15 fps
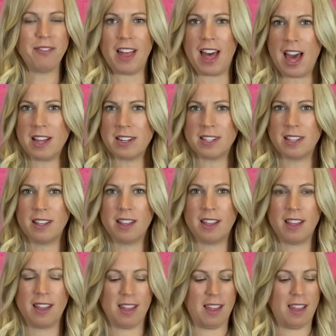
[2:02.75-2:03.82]
flat,
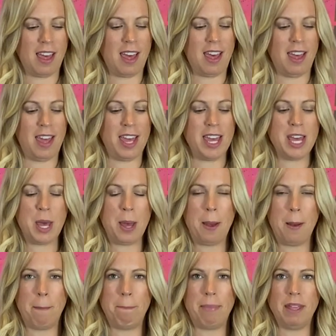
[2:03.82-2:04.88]
A,
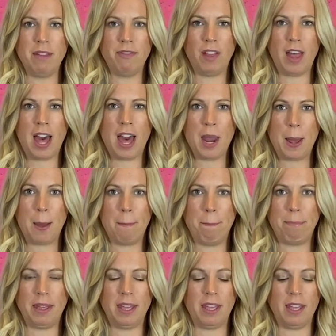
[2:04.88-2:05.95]
B flat,
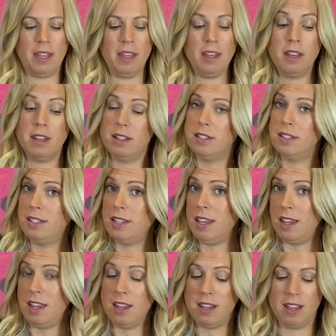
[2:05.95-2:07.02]
B,
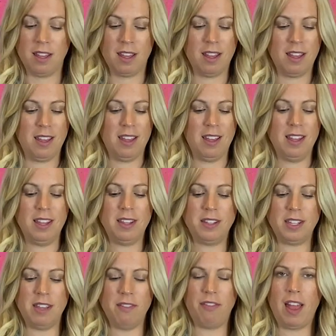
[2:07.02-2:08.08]
C,
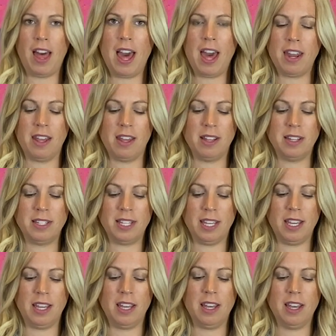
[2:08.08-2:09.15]
D flat,
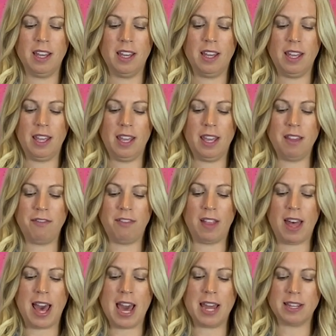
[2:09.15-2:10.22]
D, E
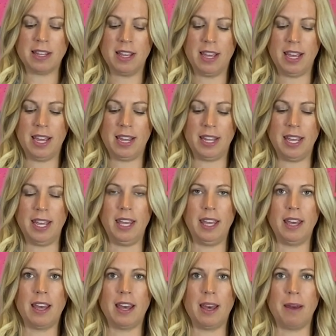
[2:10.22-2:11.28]
flat, and
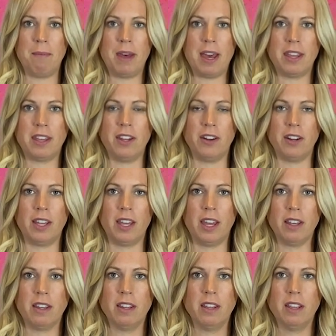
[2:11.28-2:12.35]
E. I'm back here again.